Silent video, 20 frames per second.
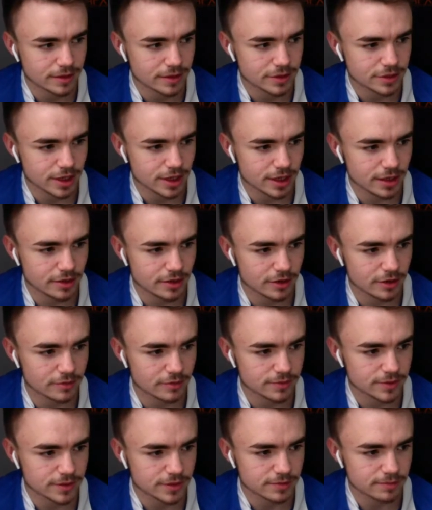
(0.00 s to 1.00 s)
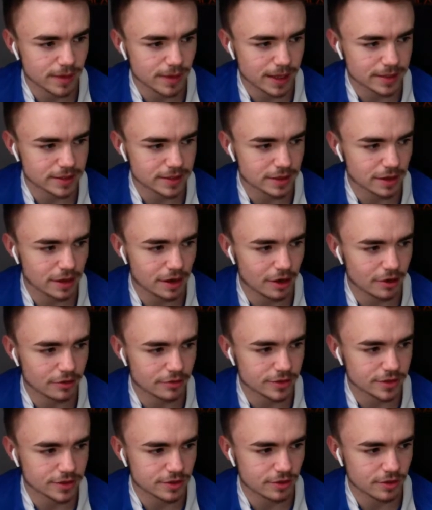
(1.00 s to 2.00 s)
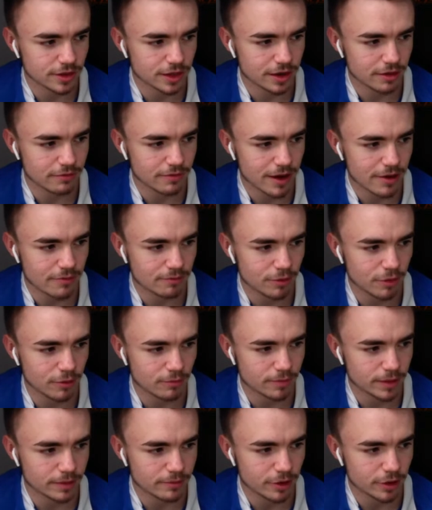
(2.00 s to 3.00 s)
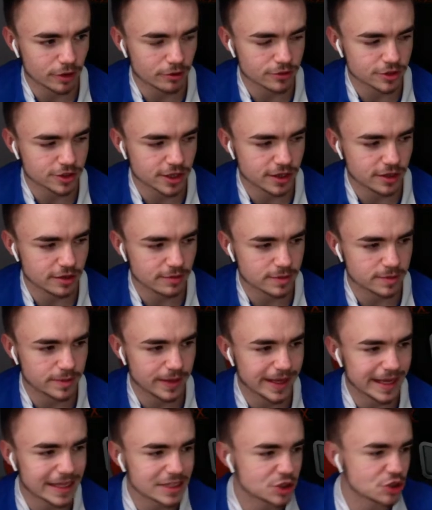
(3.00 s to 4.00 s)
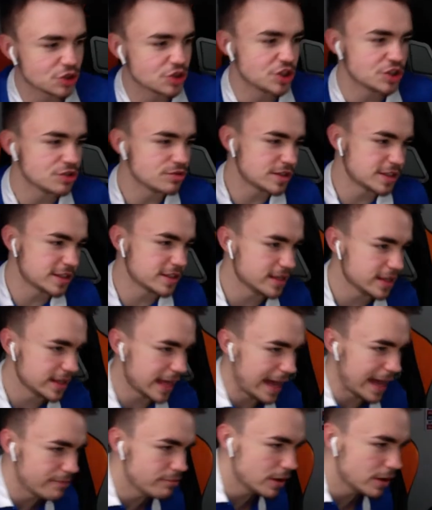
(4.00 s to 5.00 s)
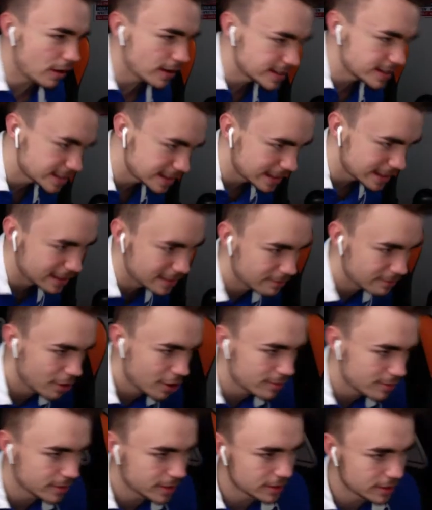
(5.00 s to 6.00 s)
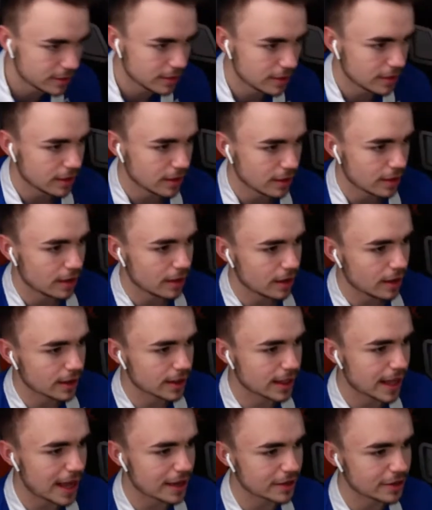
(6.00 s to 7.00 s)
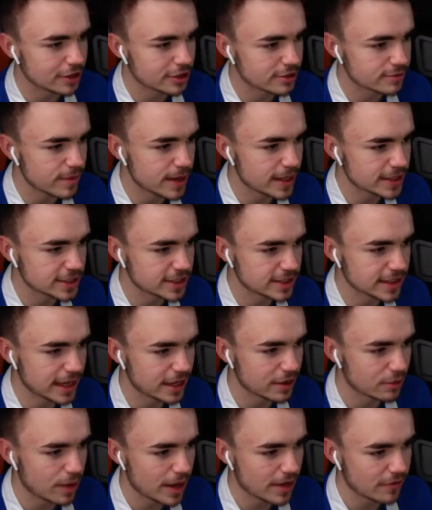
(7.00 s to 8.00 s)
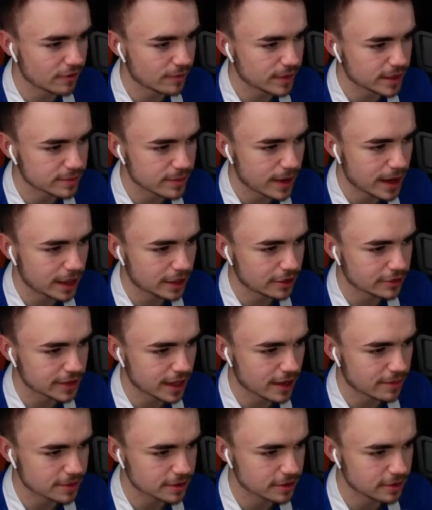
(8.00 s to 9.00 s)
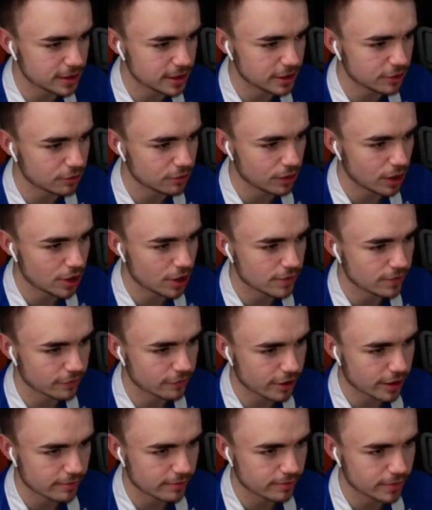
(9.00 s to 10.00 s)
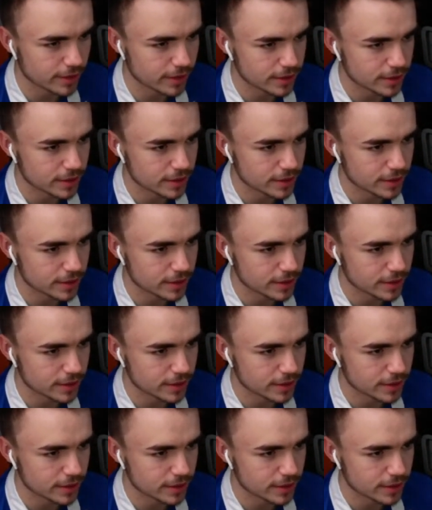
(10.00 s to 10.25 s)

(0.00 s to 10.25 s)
Jacobs back to Close. Knocking it around Pompey. Michael Jacobs being introduced to the game nicely at the moment. Cannon has managed to get away from his man who's absolutely all over him.